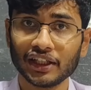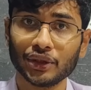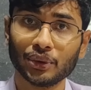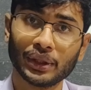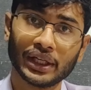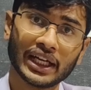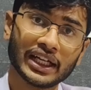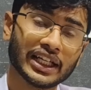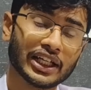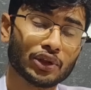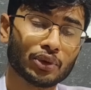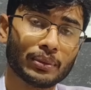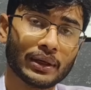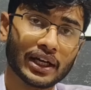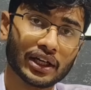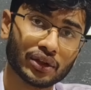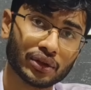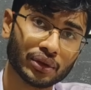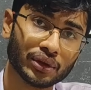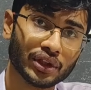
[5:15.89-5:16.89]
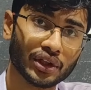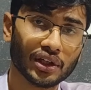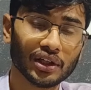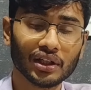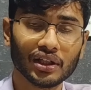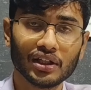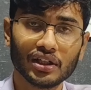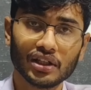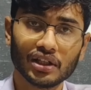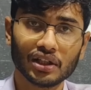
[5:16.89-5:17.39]
You can go back to
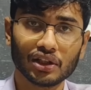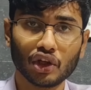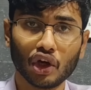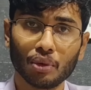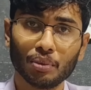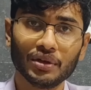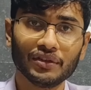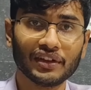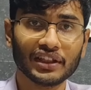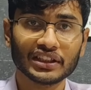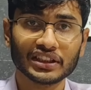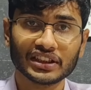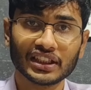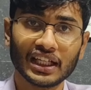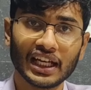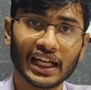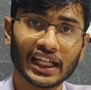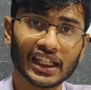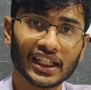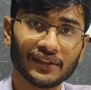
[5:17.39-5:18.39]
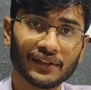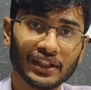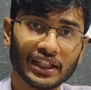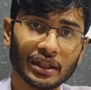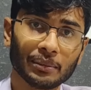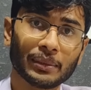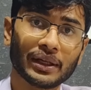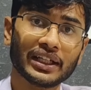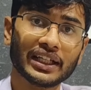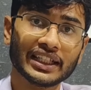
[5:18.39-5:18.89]
your normal functional
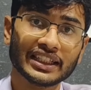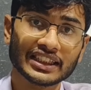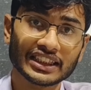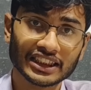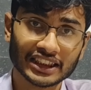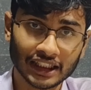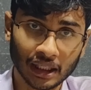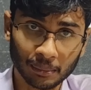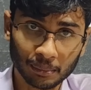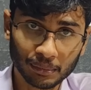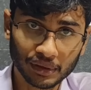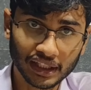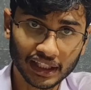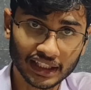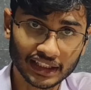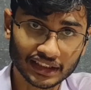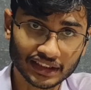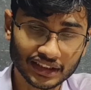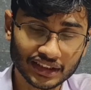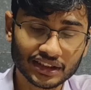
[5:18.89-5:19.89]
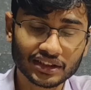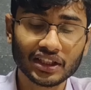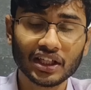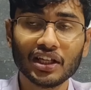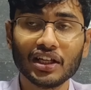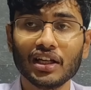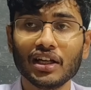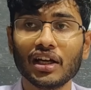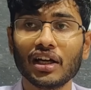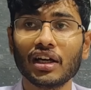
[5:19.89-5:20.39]
activity. But in some cases,
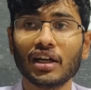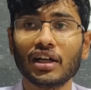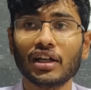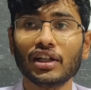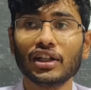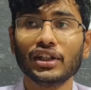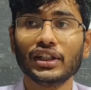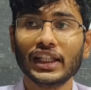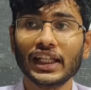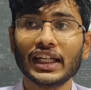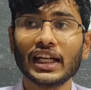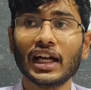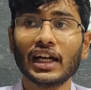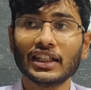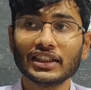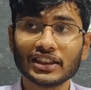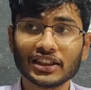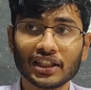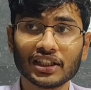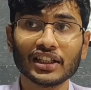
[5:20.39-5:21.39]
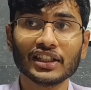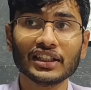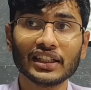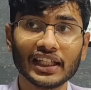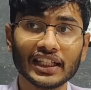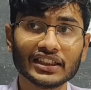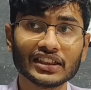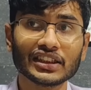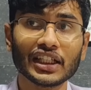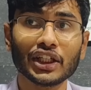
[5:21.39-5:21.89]
there are certain
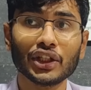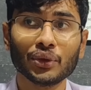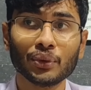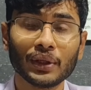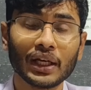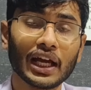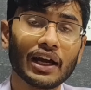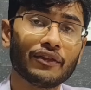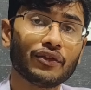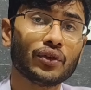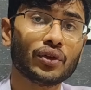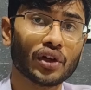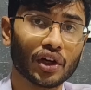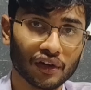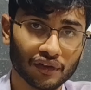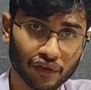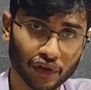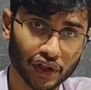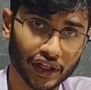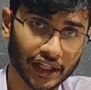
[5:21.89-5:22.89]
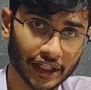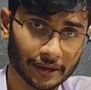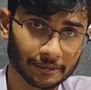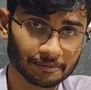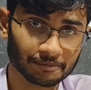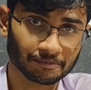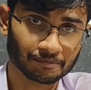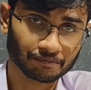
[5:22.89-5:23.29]
things that you will have to avoid.